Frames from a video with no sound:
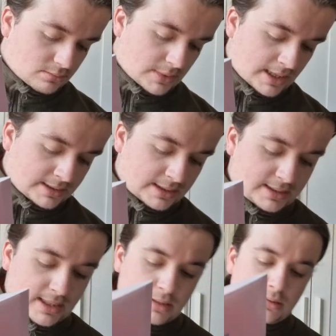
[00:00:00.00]
As I
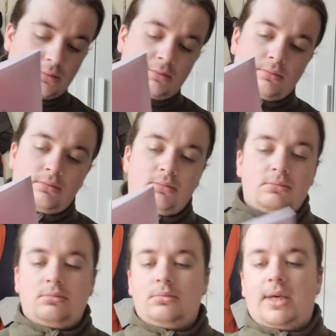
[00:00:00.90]
said,
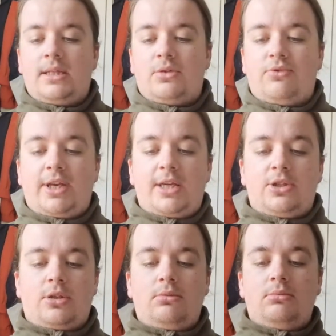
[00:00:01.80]
it's a
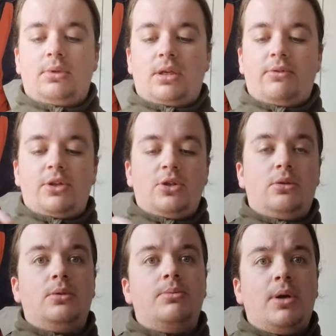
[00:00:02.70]
reissue. The original
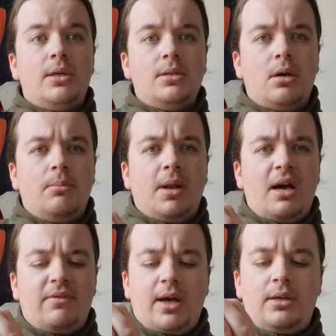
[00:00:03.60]
was pressed on black
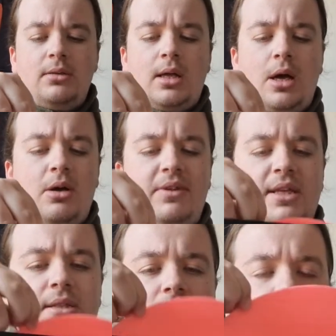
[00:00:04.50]
vinyl, however
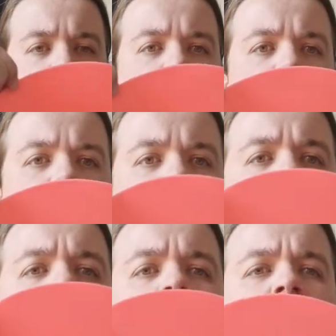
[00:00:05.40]
this is pressed
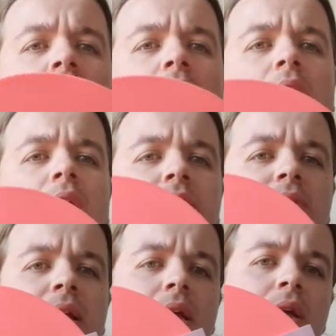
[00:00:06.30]
on a
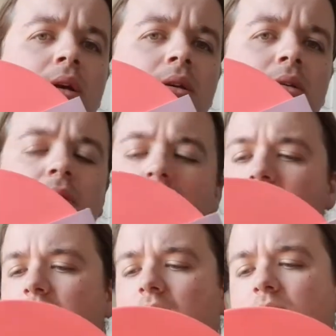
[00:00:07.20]
lovely,
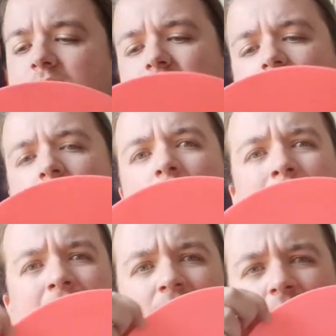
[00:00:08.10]
I want to say hot
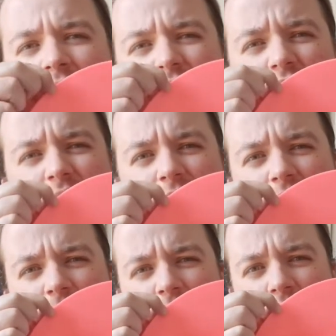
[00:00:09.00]
pink. It's not really
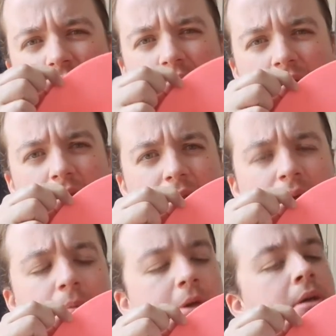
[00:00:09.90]
coming across on
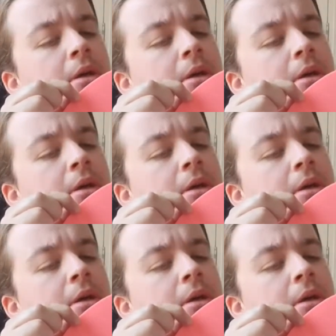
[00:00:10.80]
camera,